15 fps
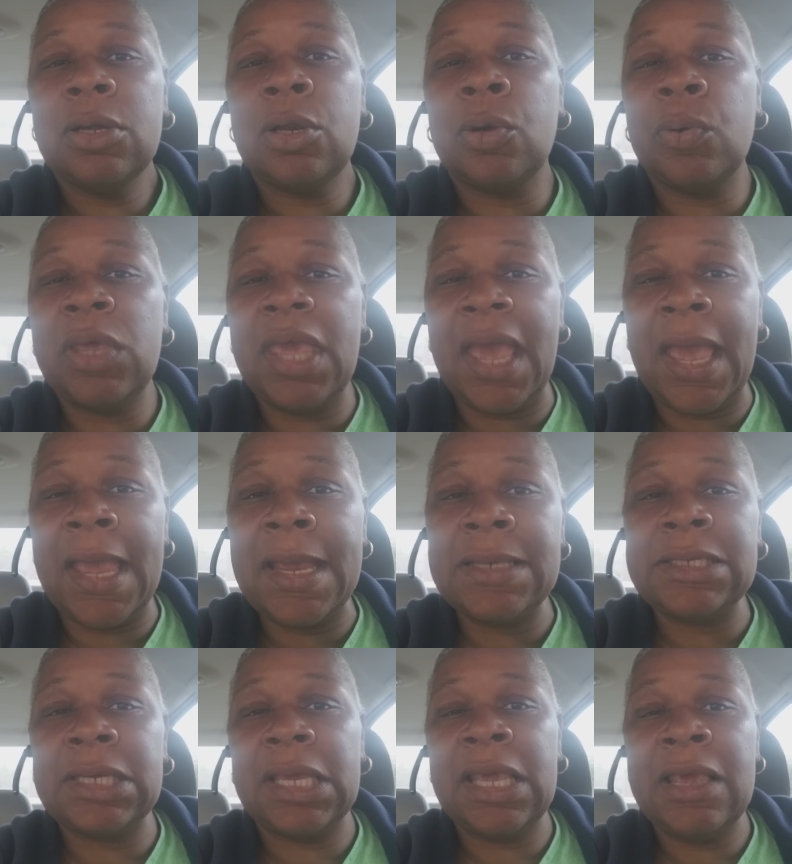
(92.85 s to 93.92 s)

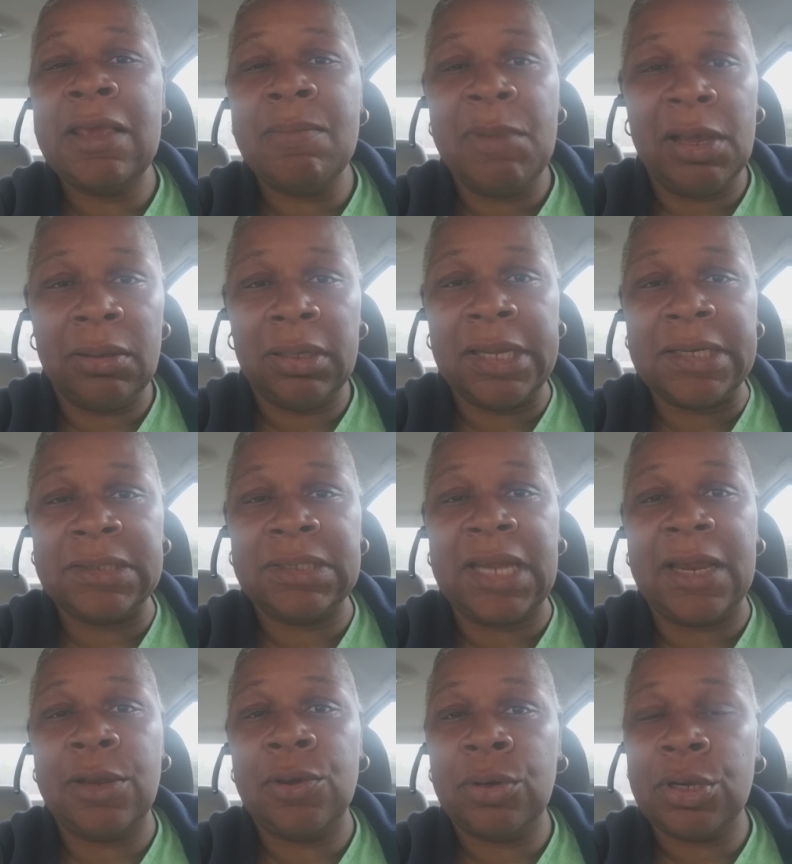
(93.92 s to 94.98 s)
create email lists
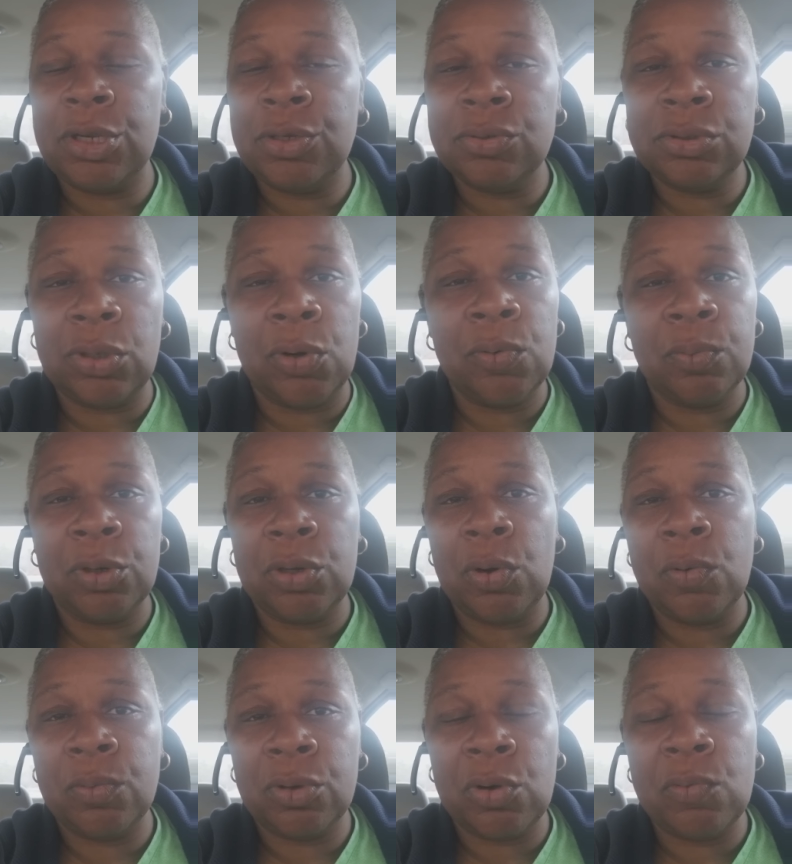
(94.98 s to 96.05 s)
that you can use over and
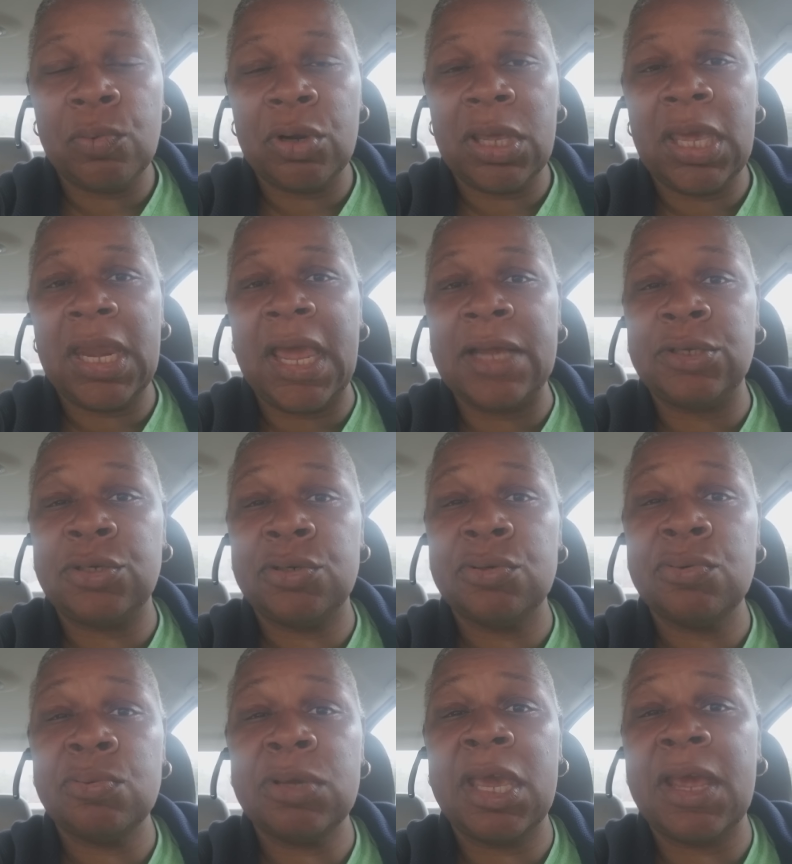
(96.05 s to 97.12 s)
over and over again as
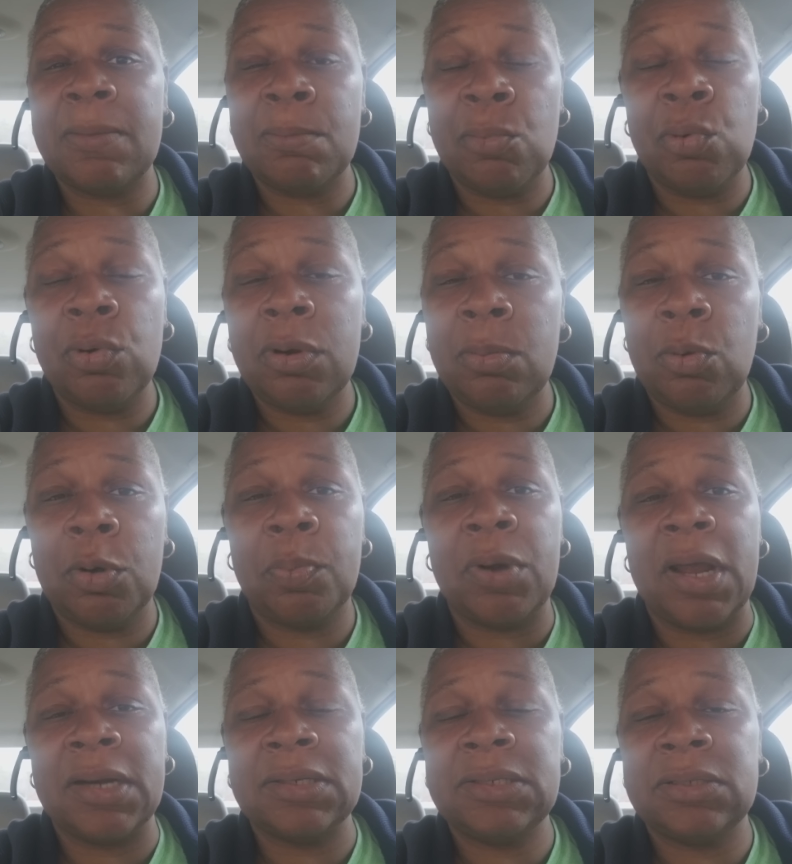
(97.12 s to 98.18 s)
you get more and more
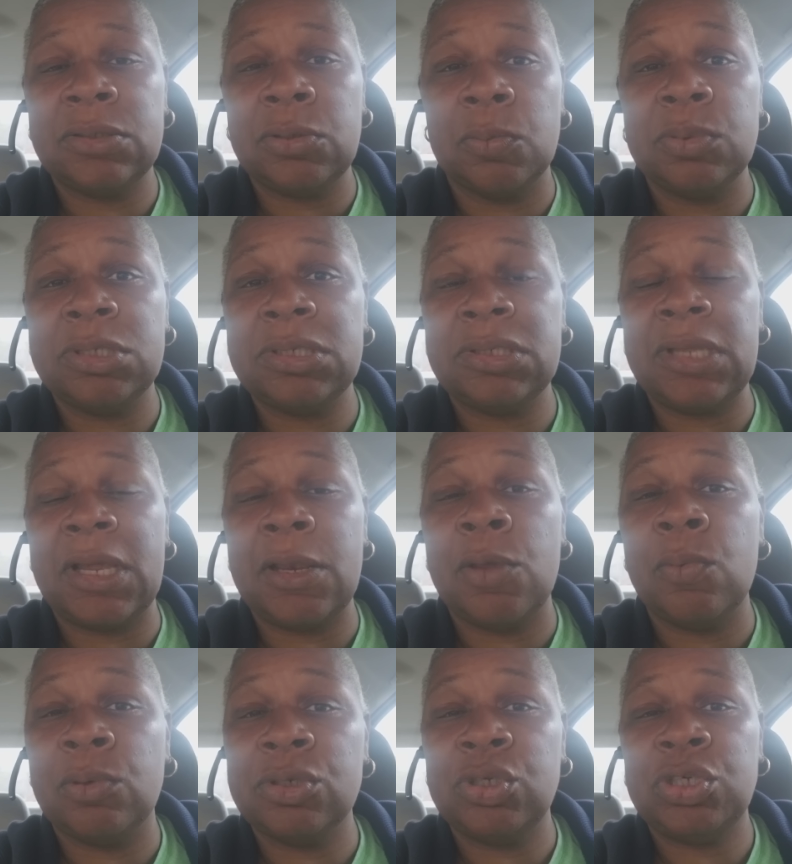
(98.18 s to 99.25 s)
products and services that
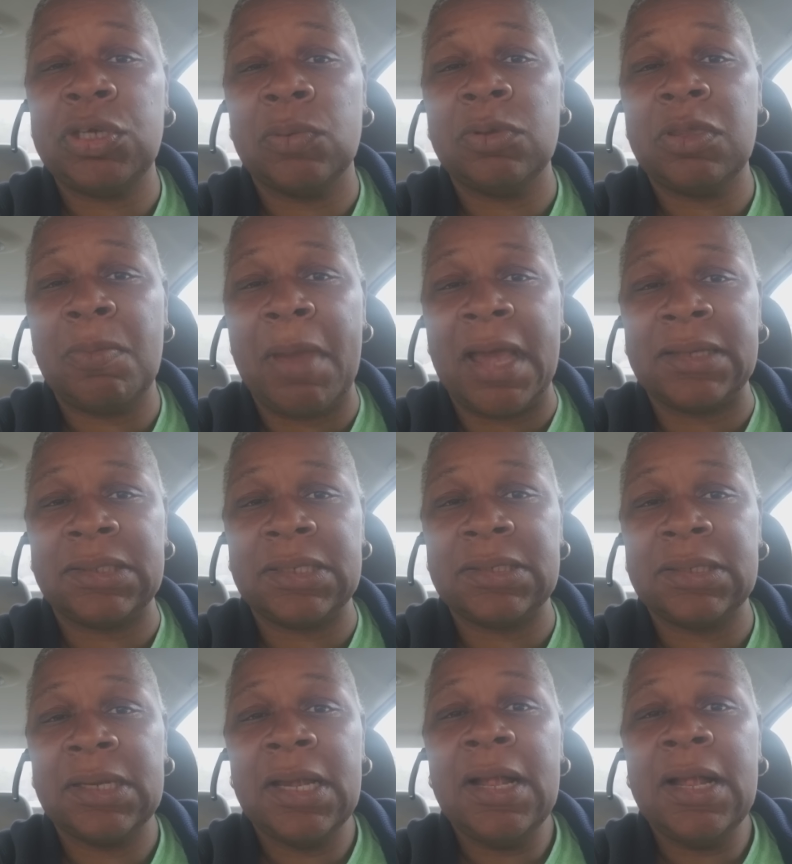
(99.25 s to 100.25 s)
you want to share with the masses.